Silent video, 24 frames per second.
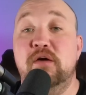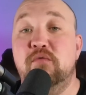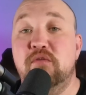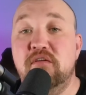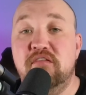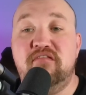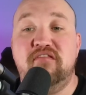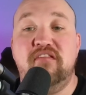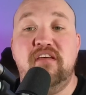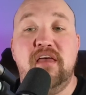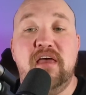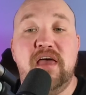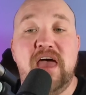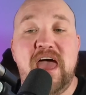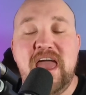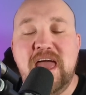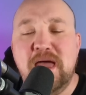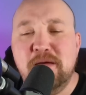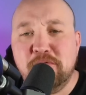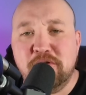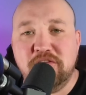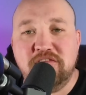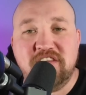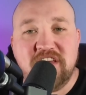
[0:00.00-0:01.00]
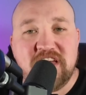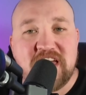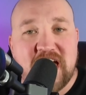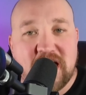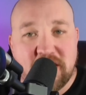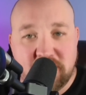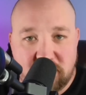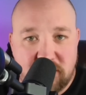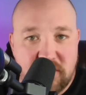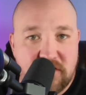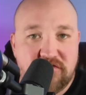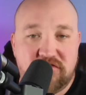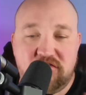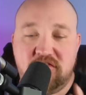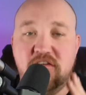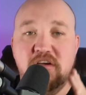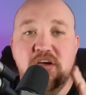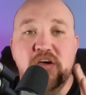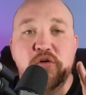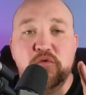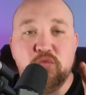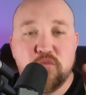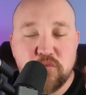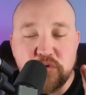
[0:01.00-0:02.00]
was able to get this
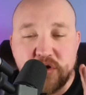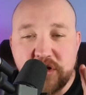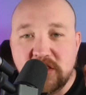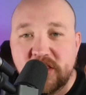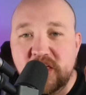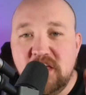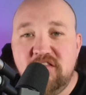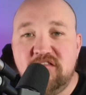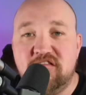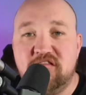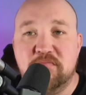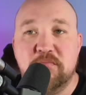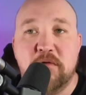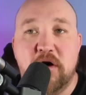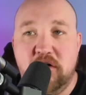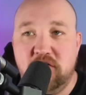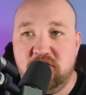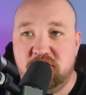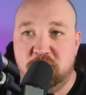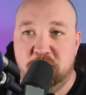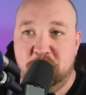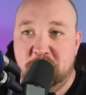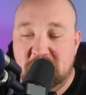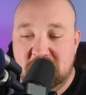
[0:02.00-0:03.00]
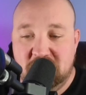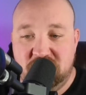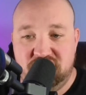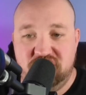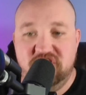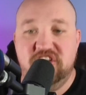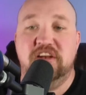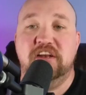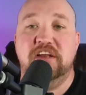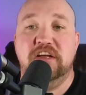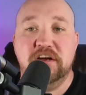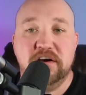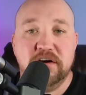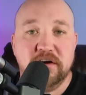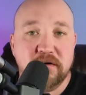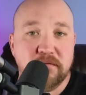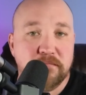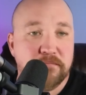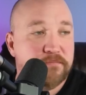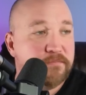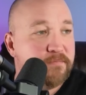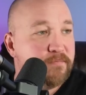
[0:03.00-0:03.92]
really small speech in here.